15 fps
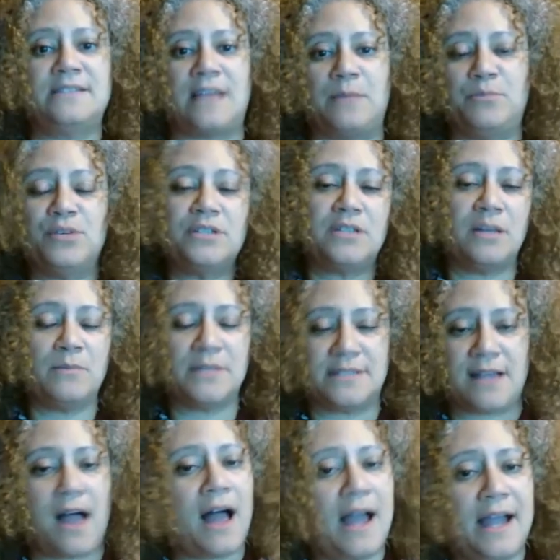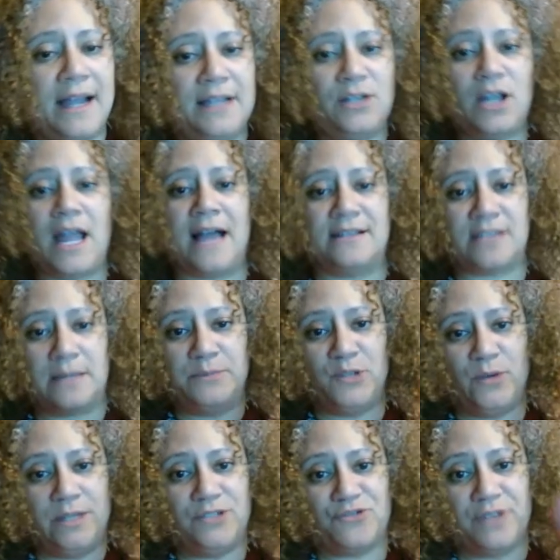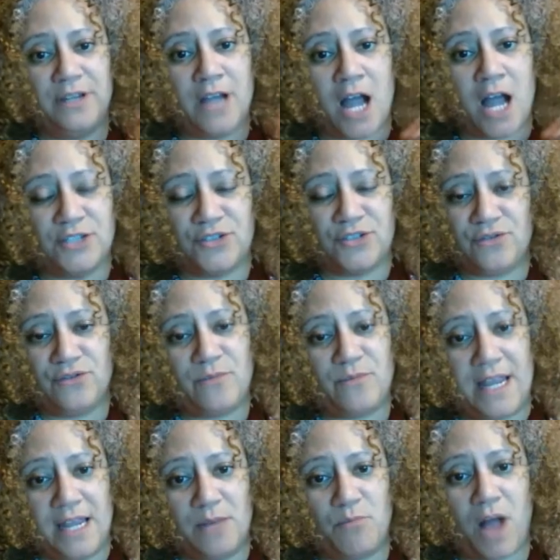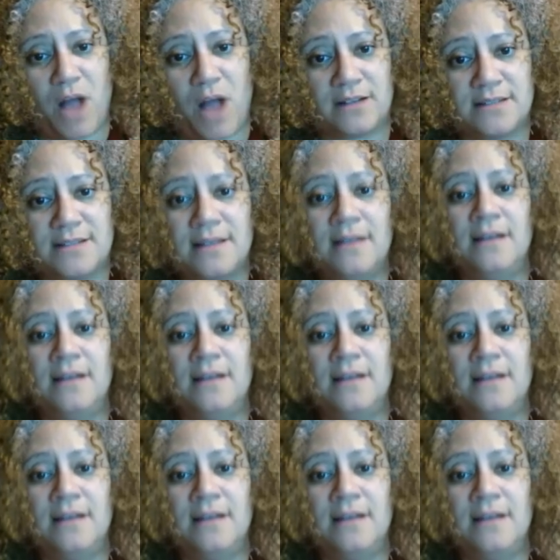I put them aside as I'm doing triage through my inbox.